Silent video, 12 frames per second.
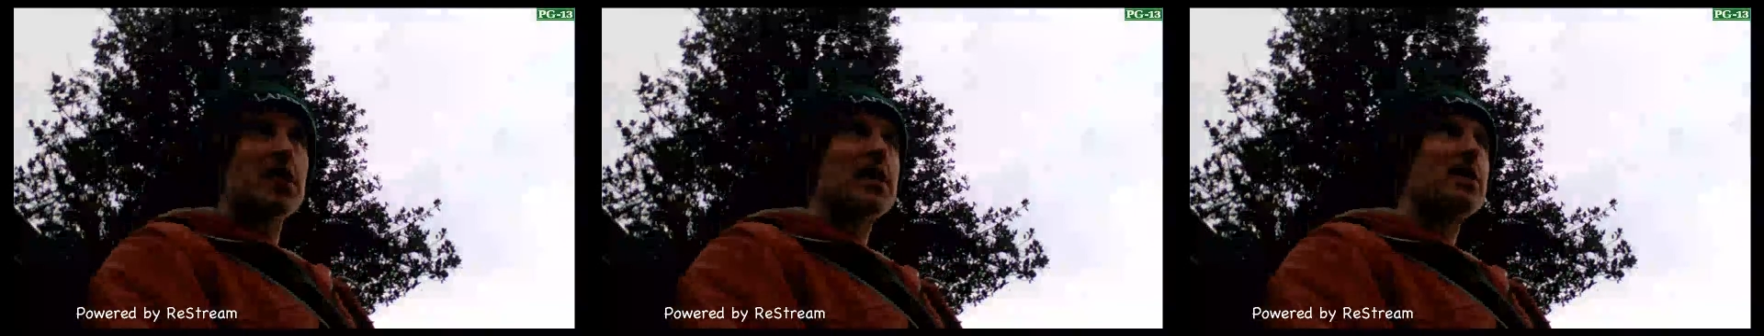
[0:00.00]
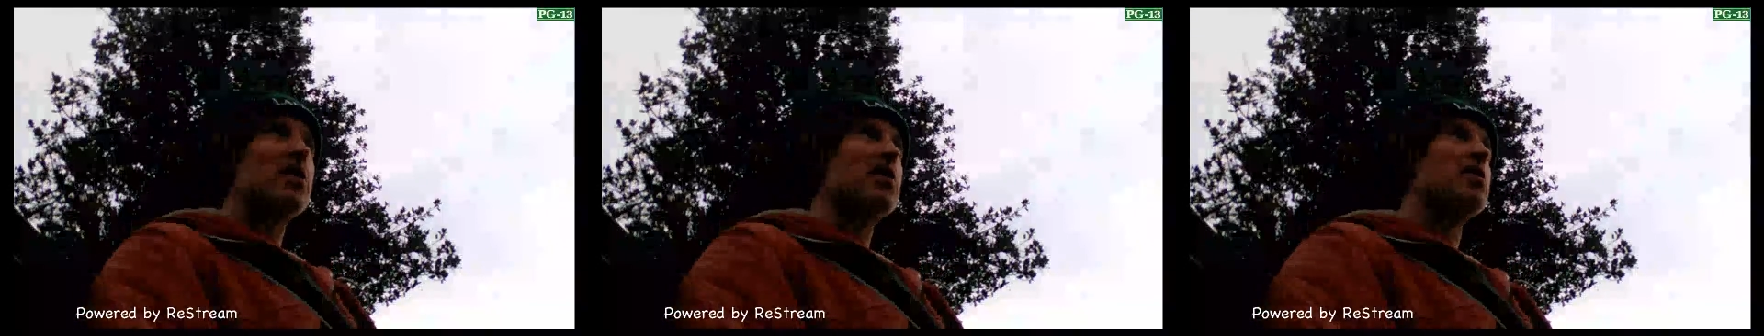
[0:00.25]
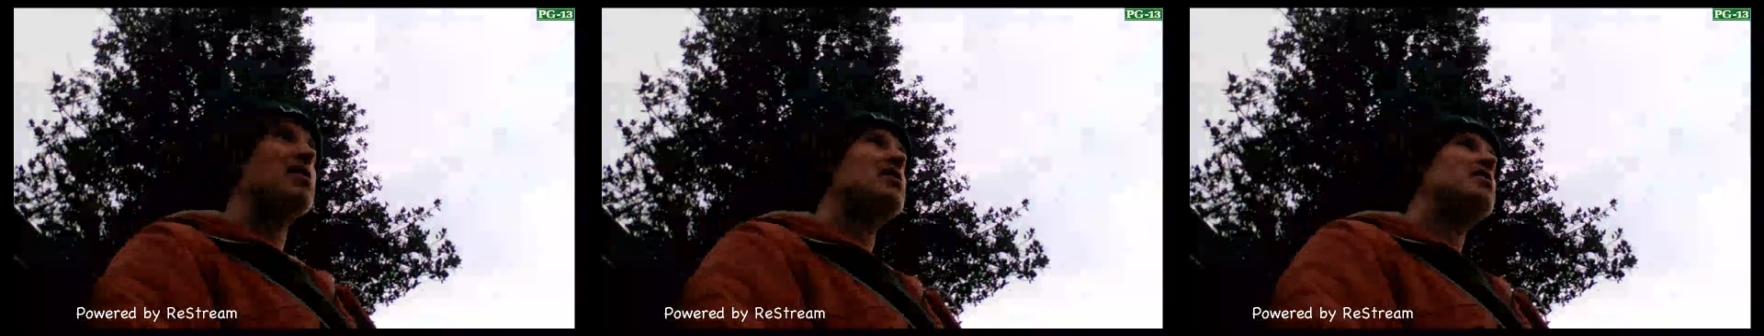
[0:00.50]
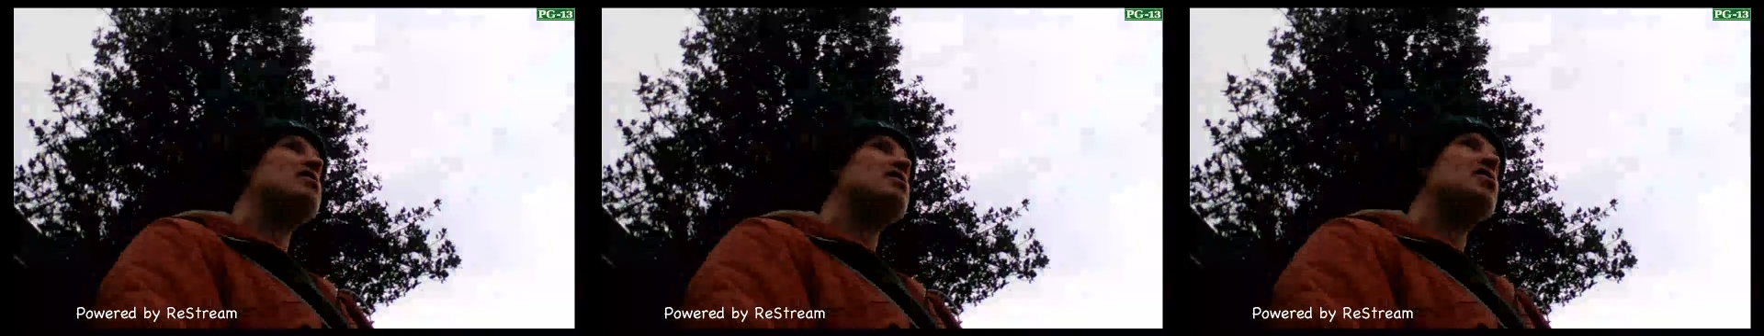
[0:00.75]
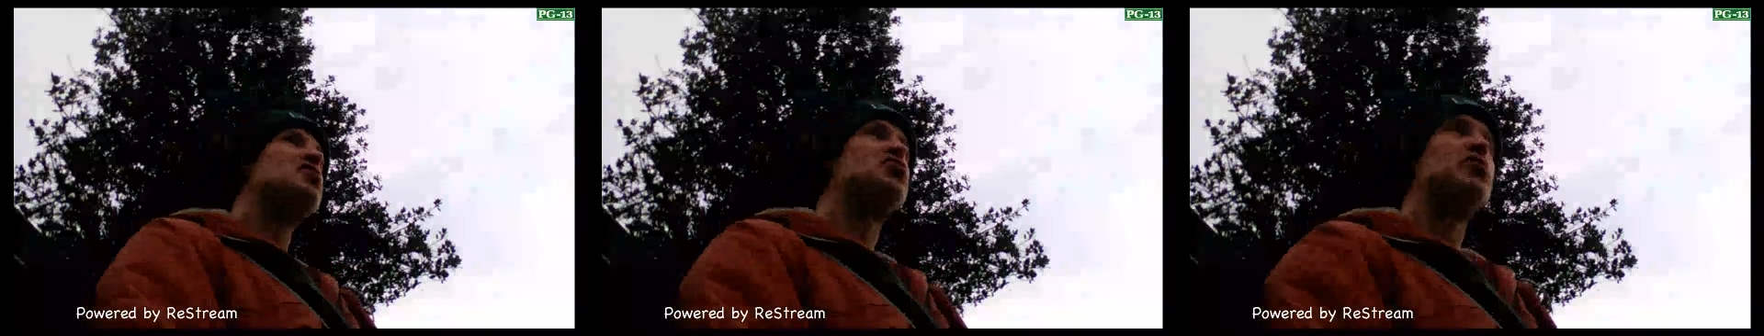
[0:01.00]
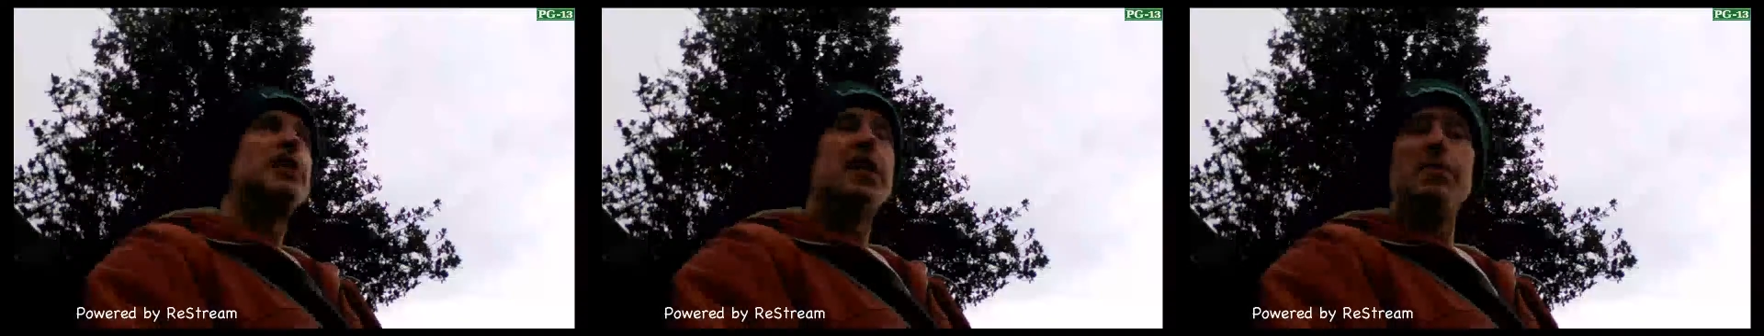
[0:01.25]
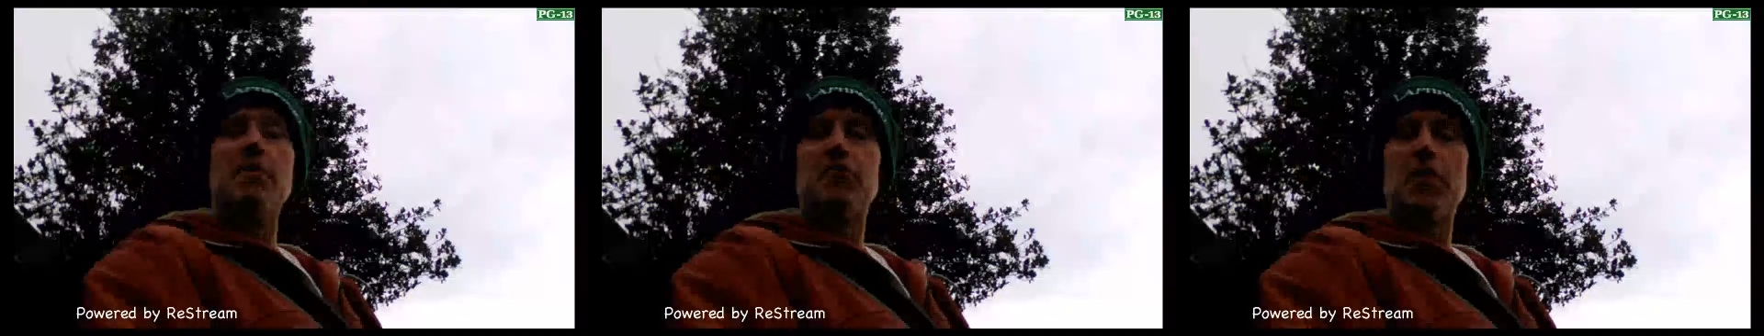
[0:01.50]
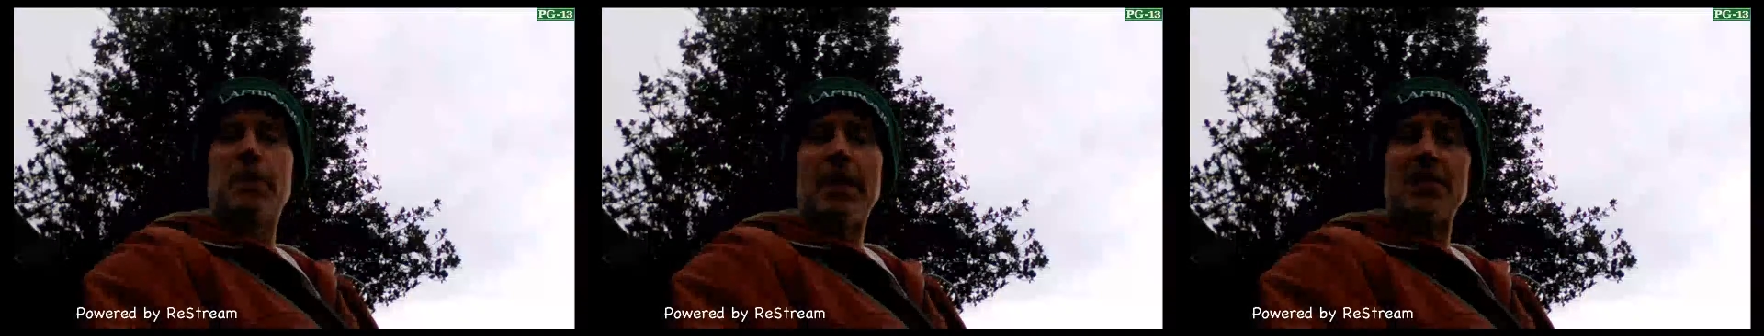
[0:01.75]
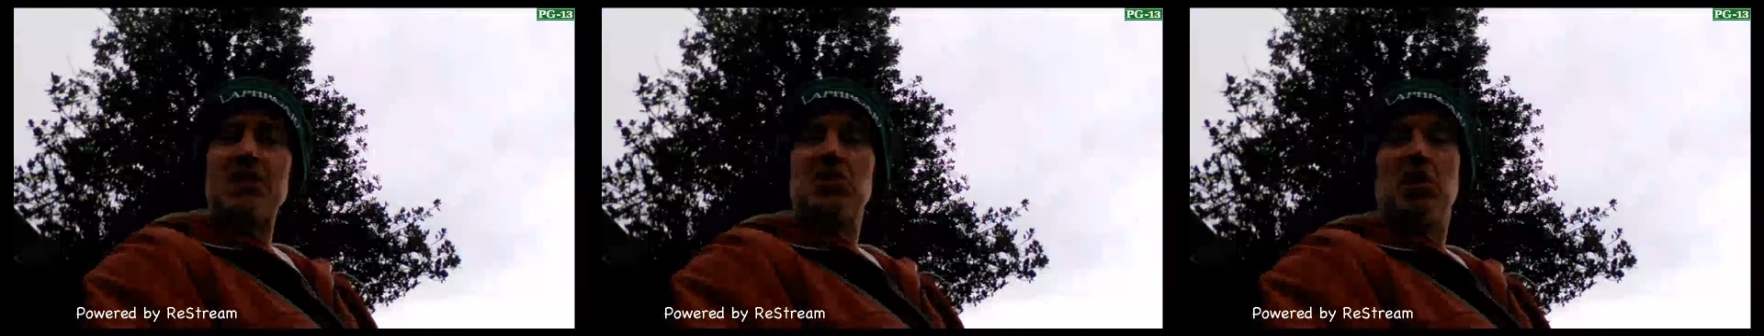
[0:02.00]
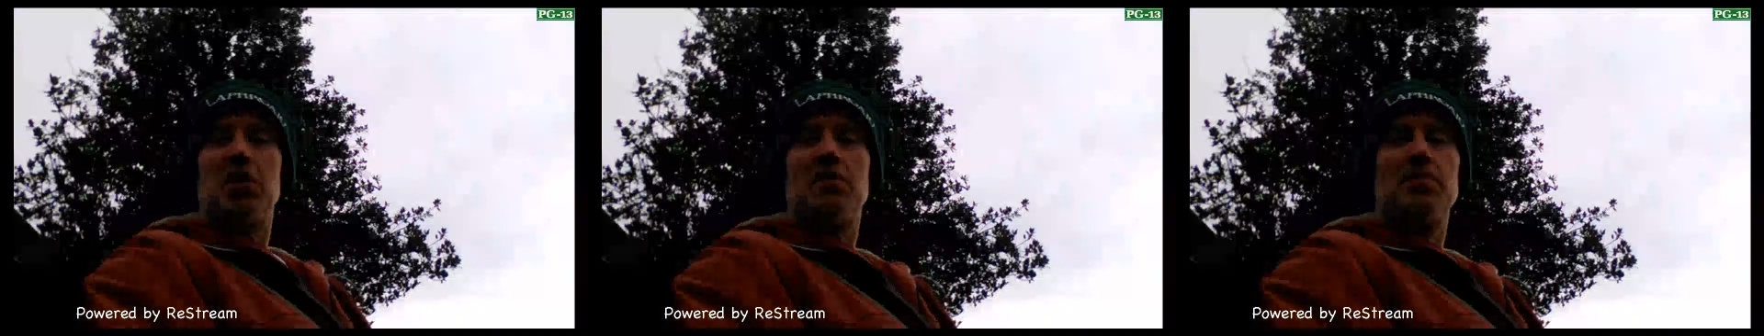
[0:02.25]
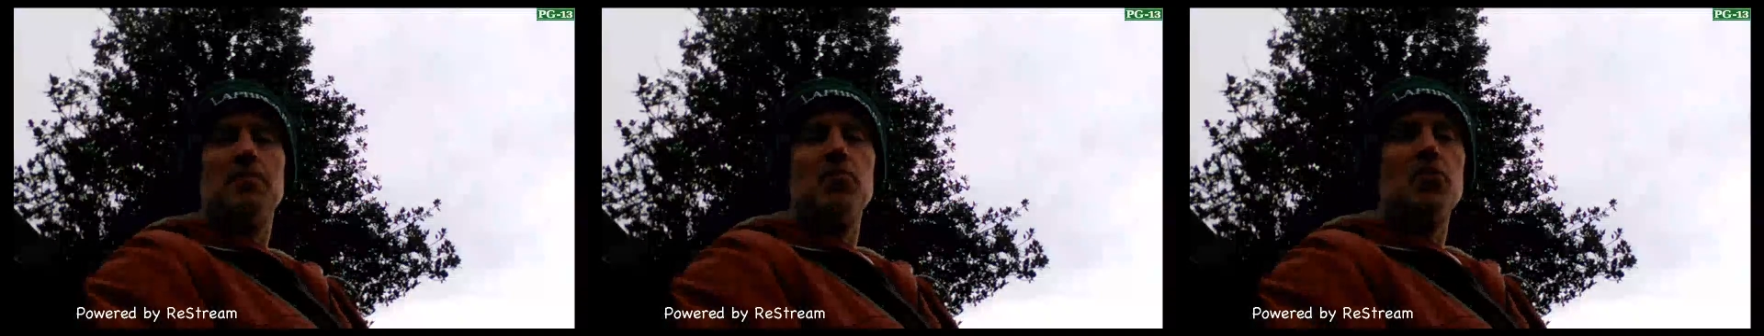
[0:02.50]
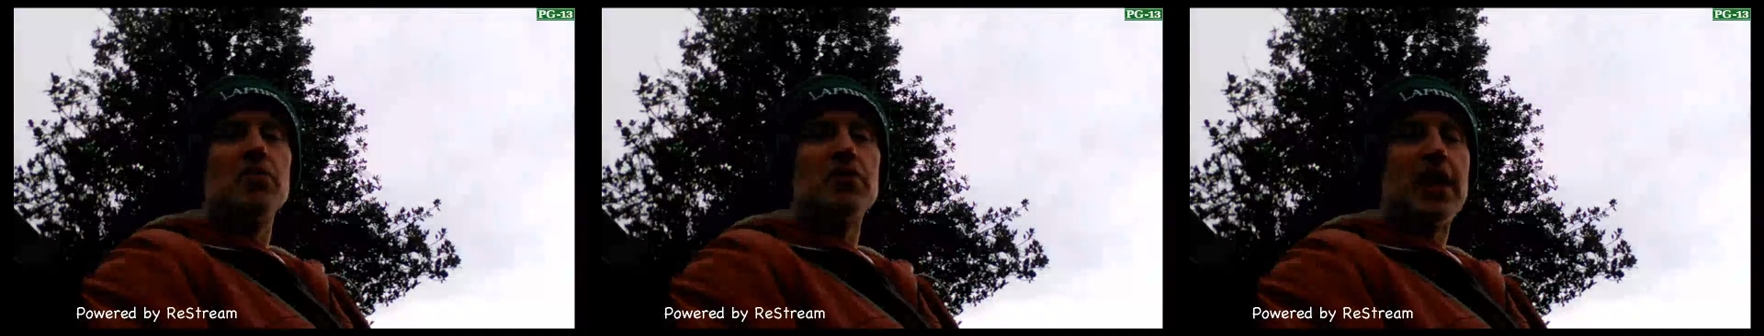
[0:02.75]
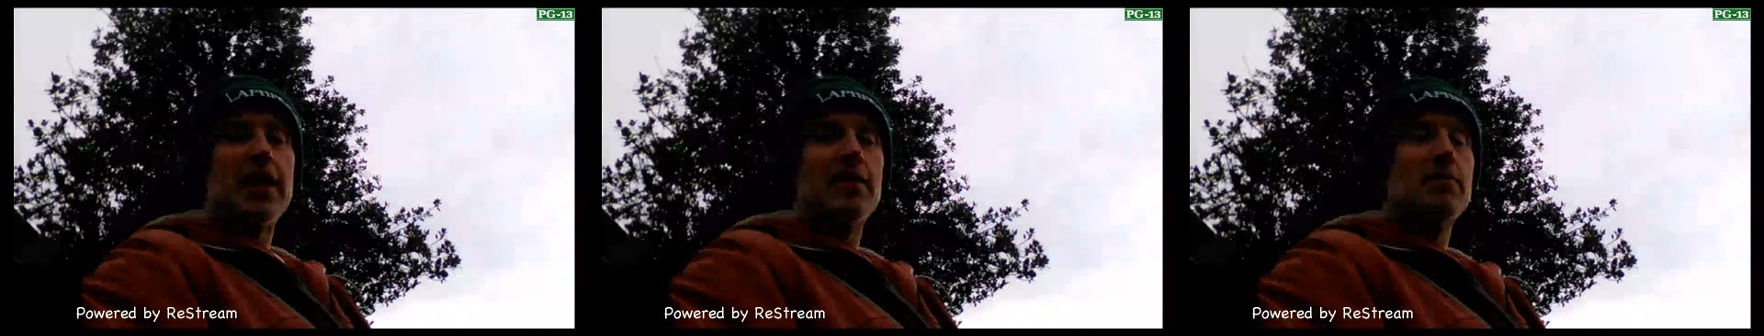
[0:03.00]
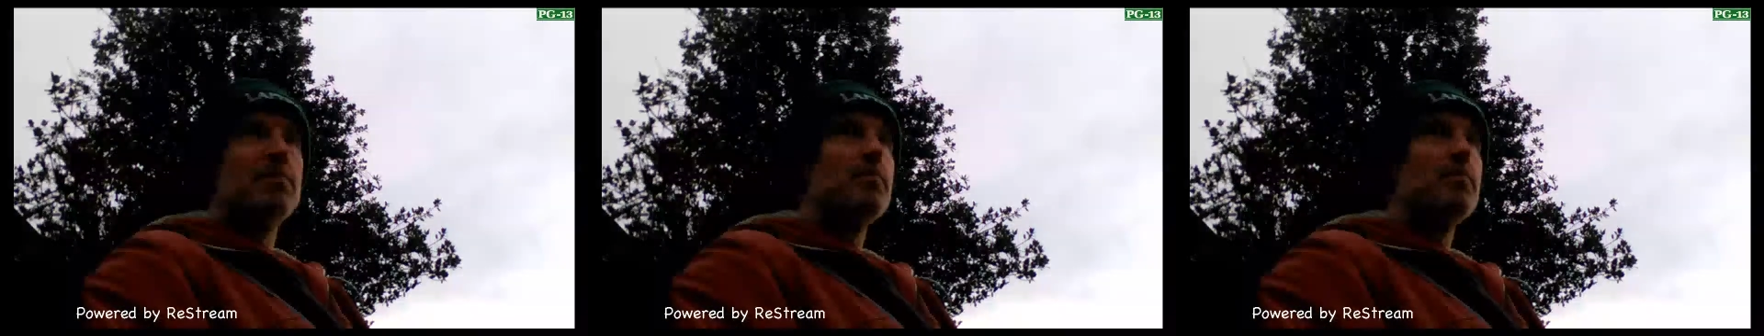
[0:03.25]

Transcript: I had a dream of the pastor the other day,